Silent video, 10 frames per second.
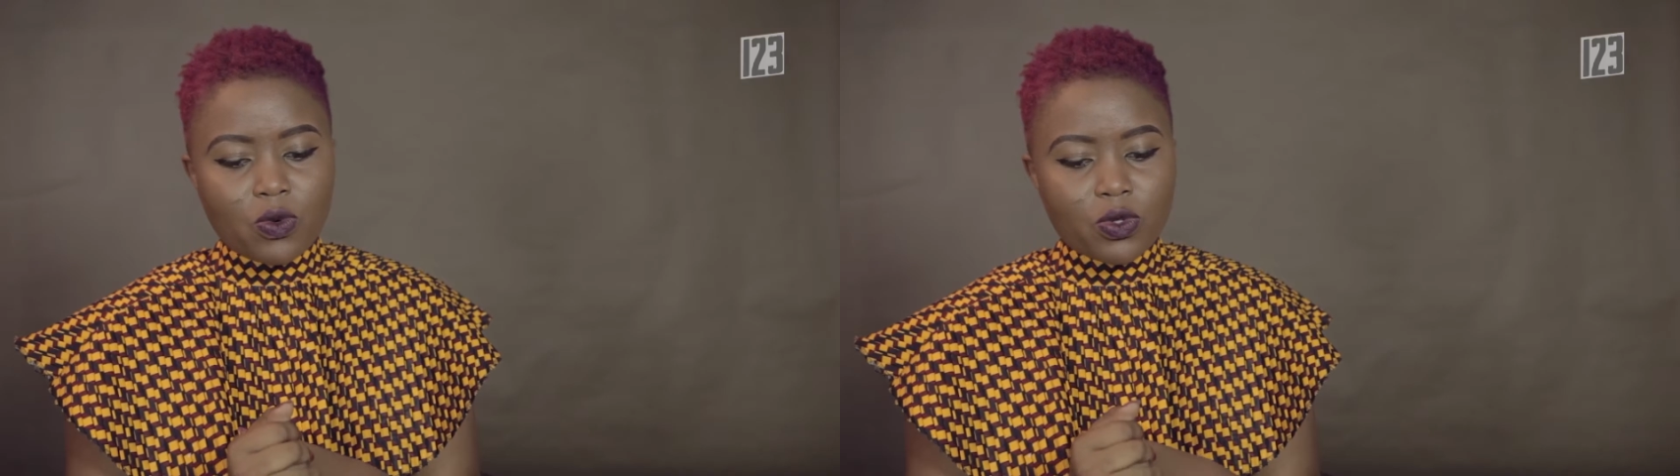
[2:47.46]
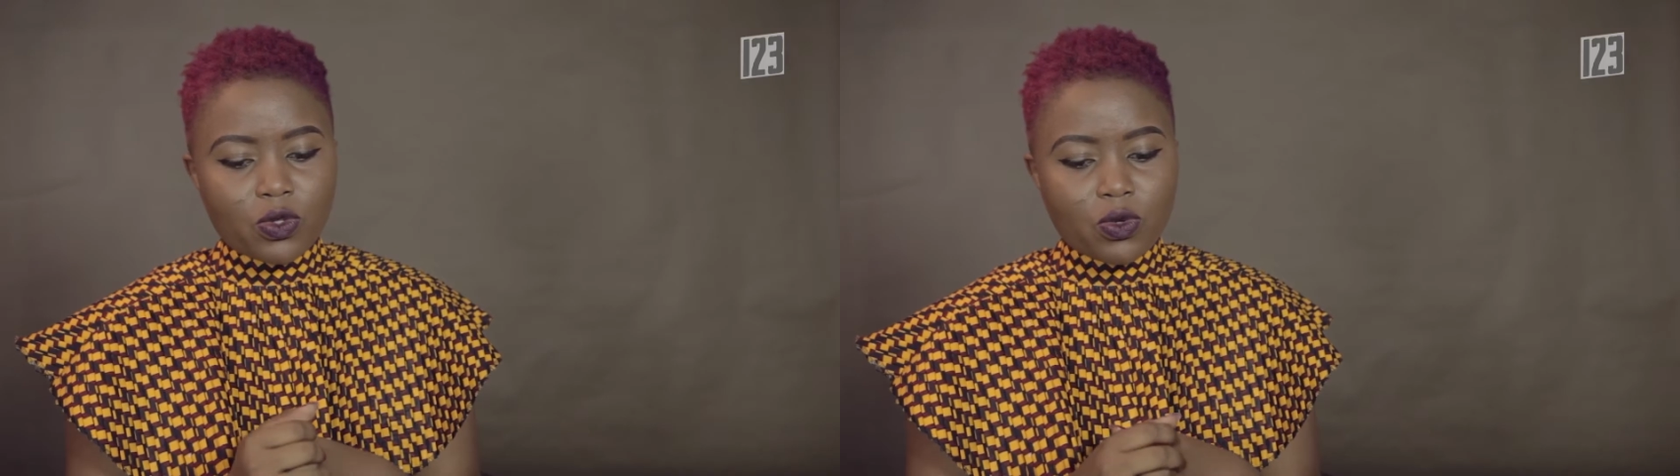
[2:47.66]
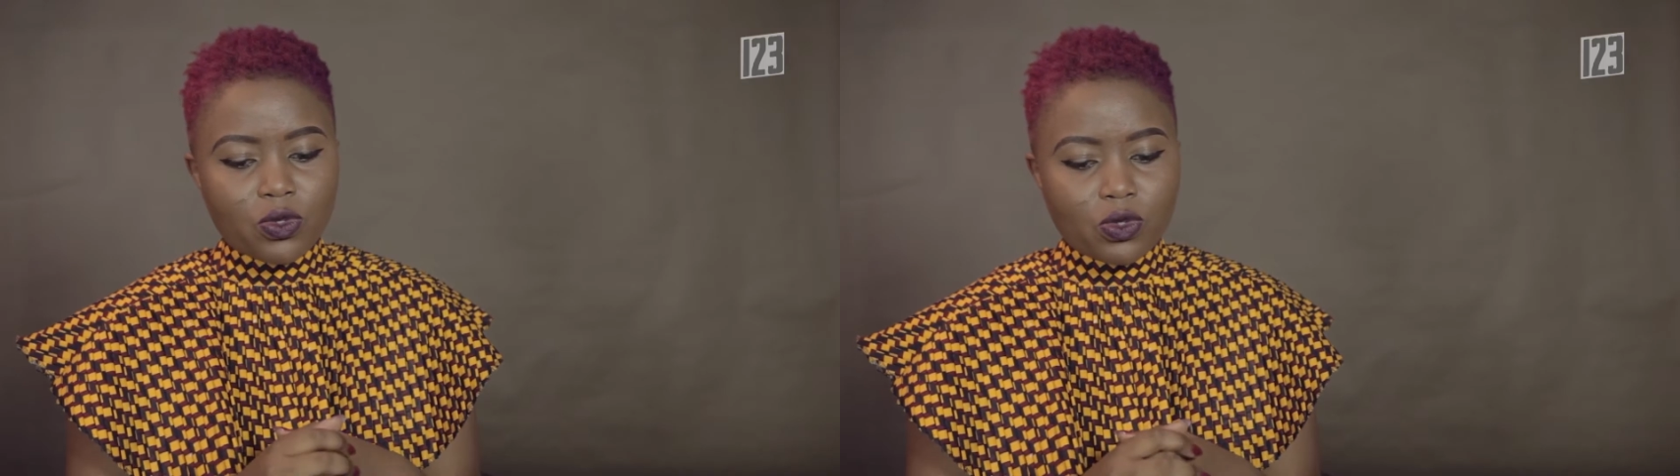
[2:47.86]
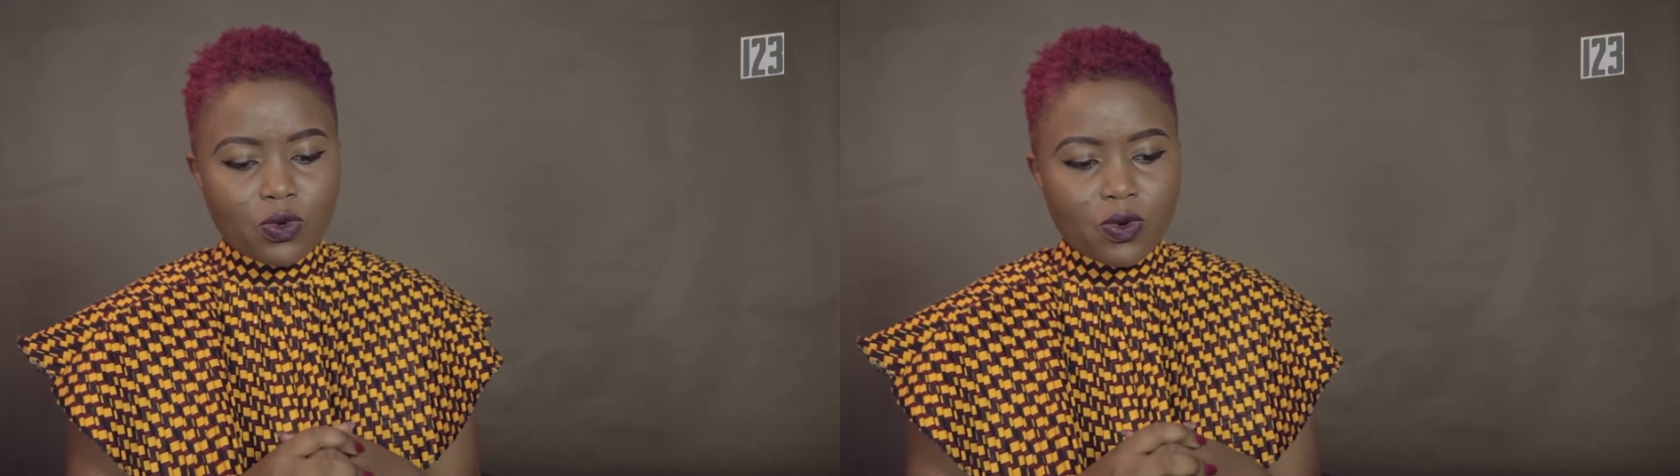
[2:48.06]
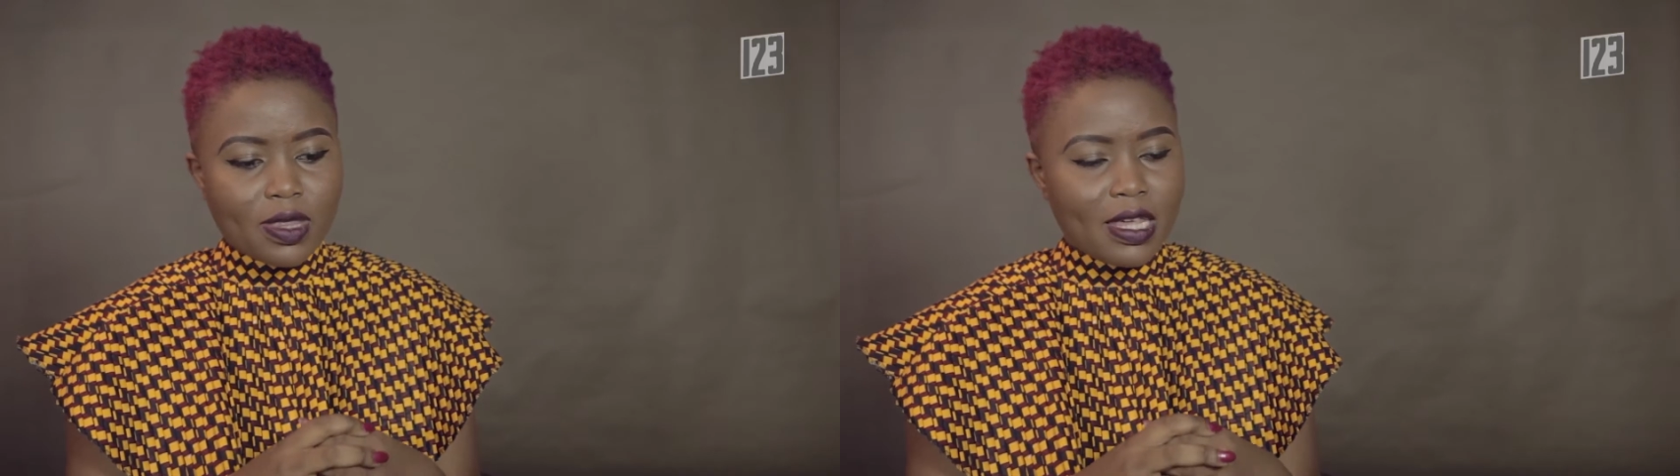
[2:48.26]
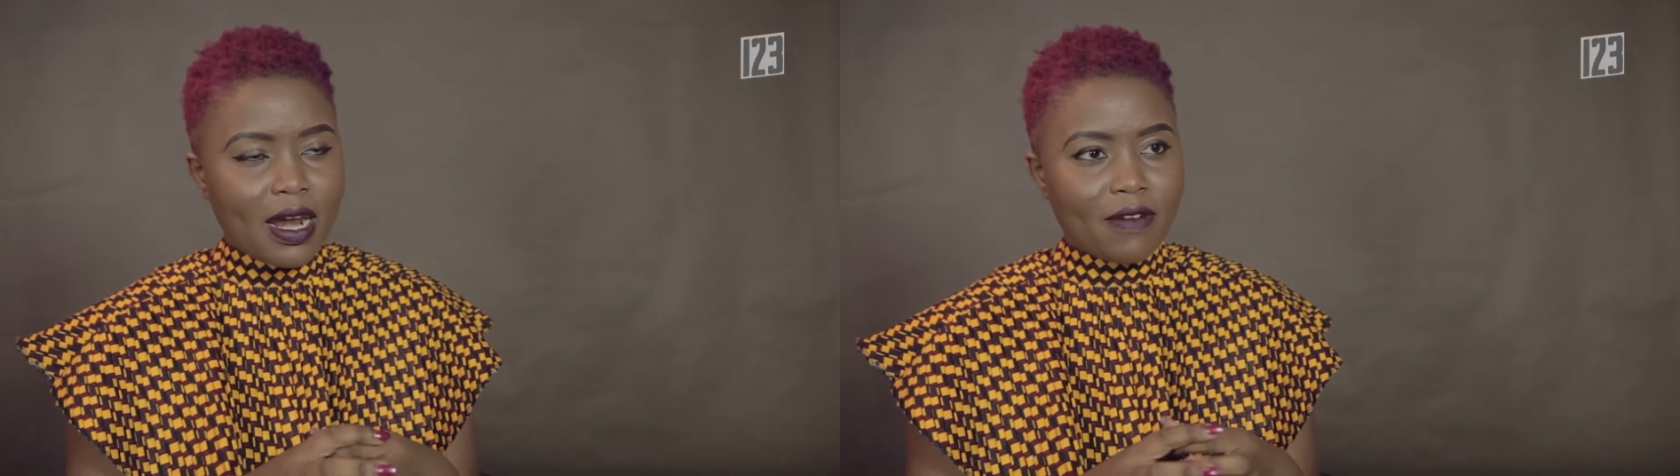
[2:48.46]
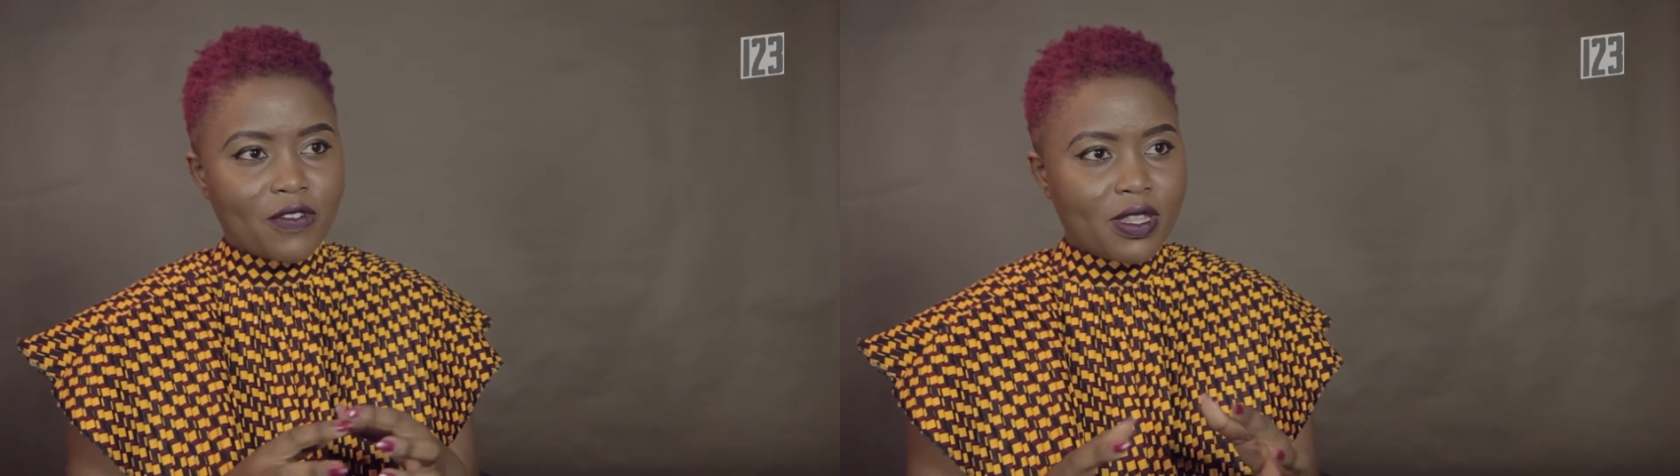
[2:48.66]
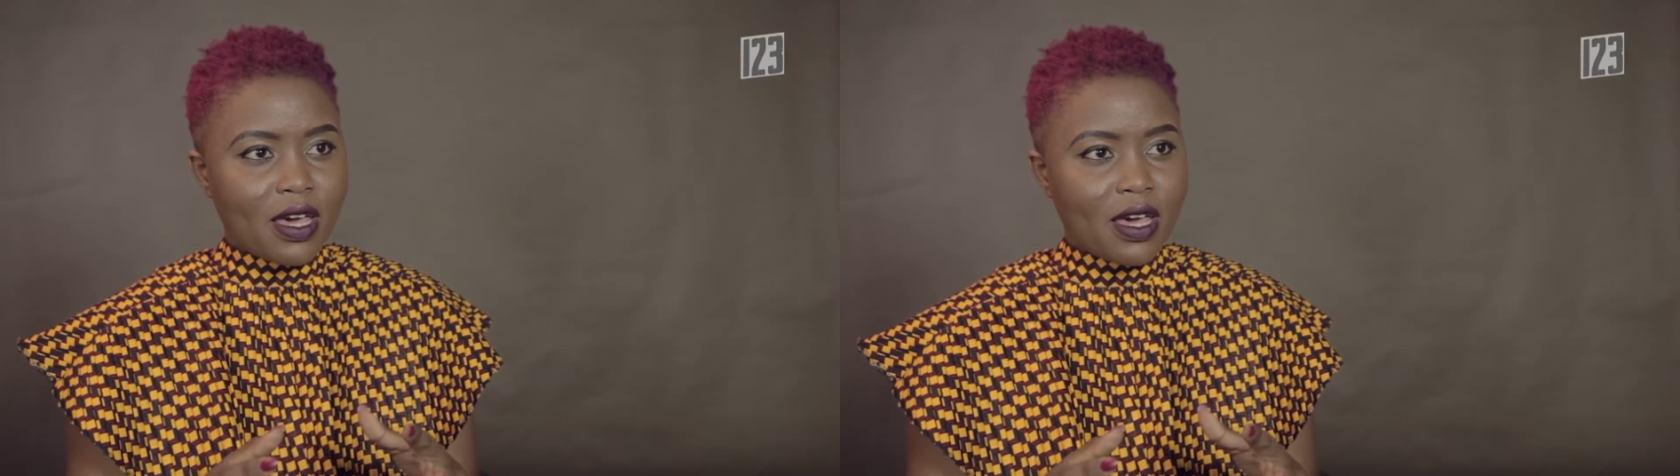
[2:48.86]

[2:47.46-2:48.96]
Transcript: was also, then after